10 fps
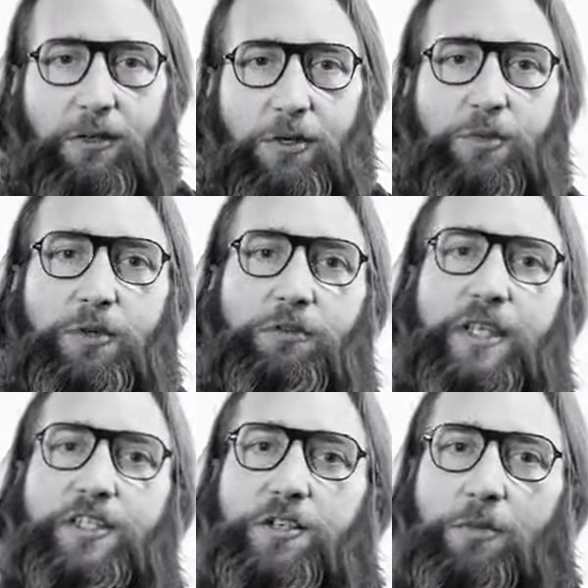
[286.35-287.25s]
which will be
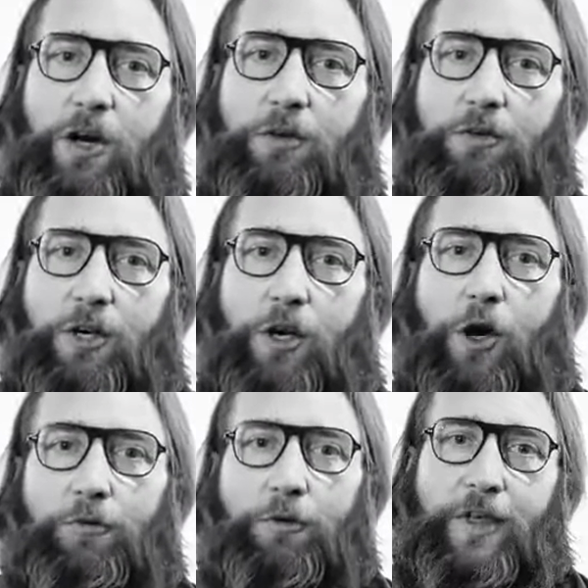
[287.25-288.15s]
released tomorrow
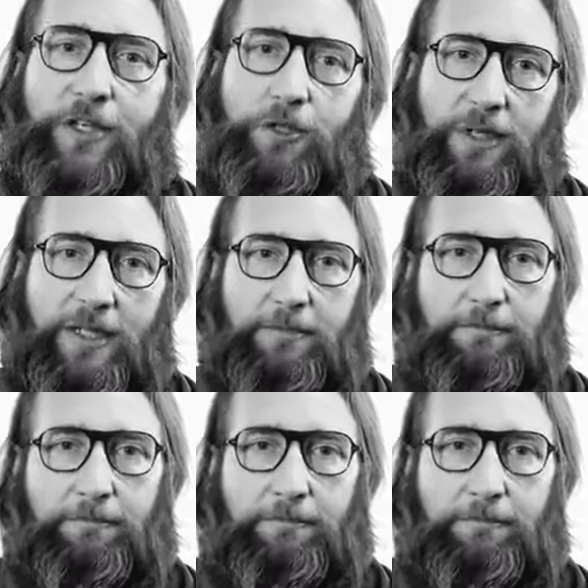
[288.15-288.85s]
over in VentureBeat.